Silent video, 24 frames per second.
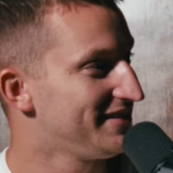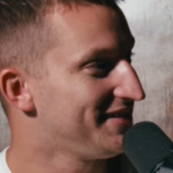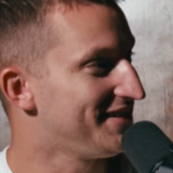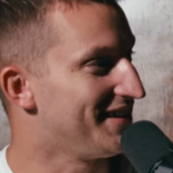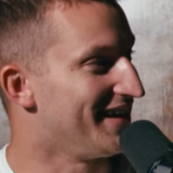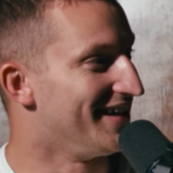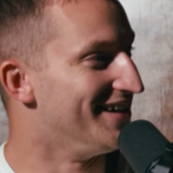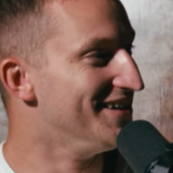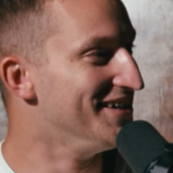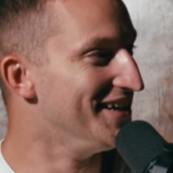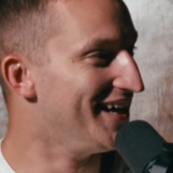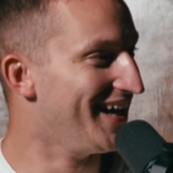
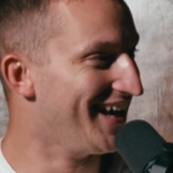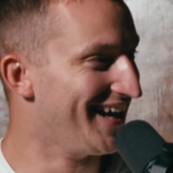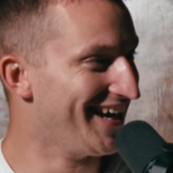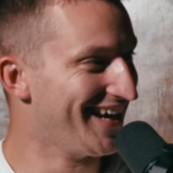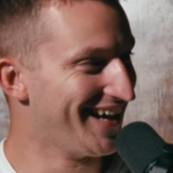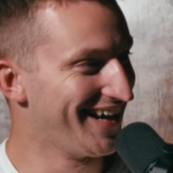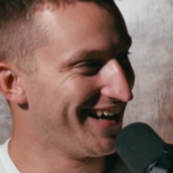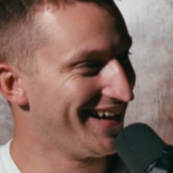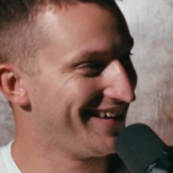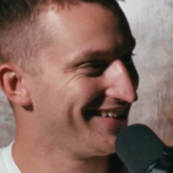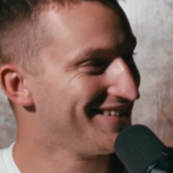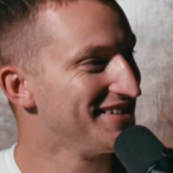Yeah.
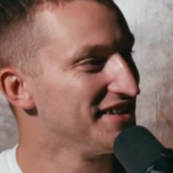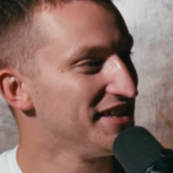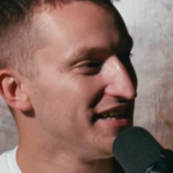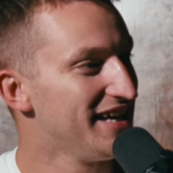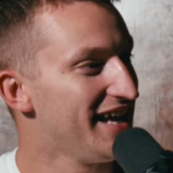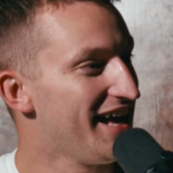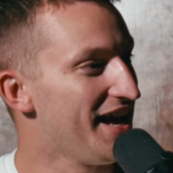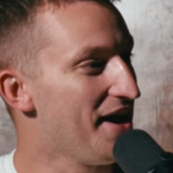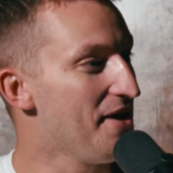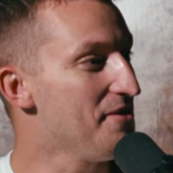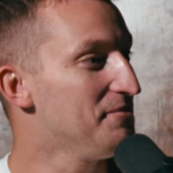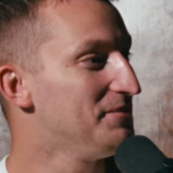
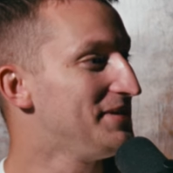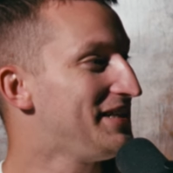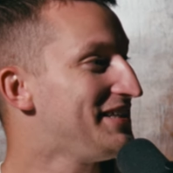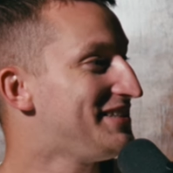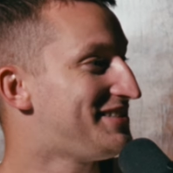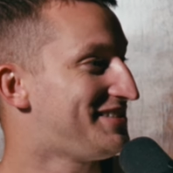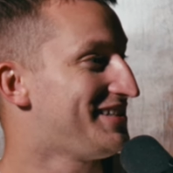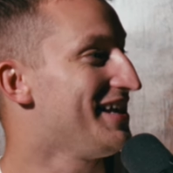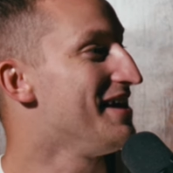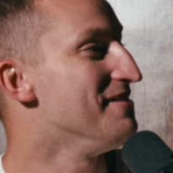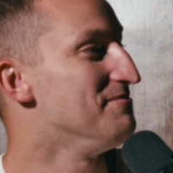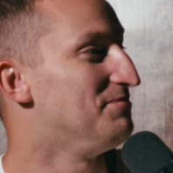How many
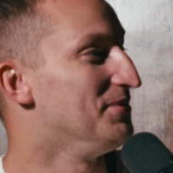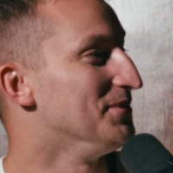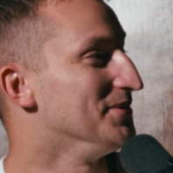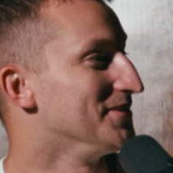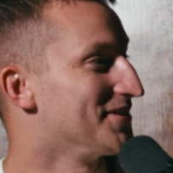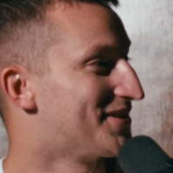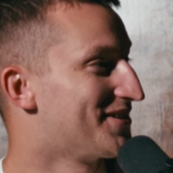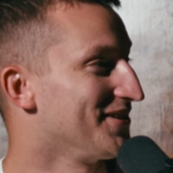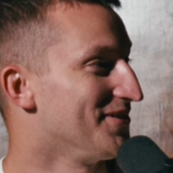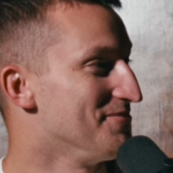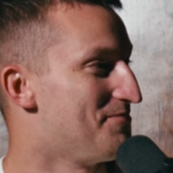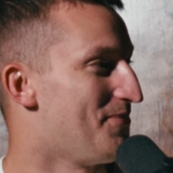
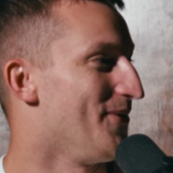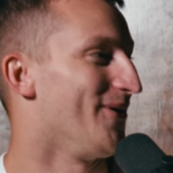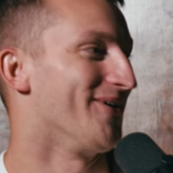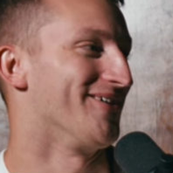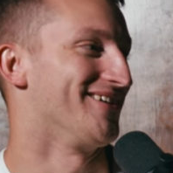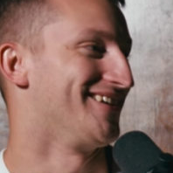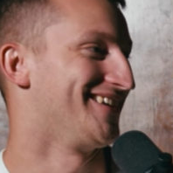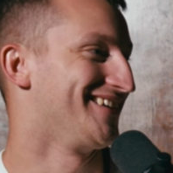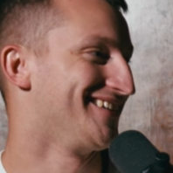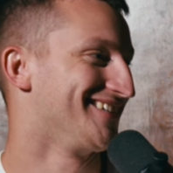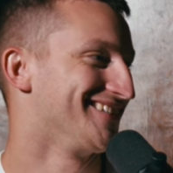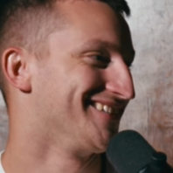samples apart?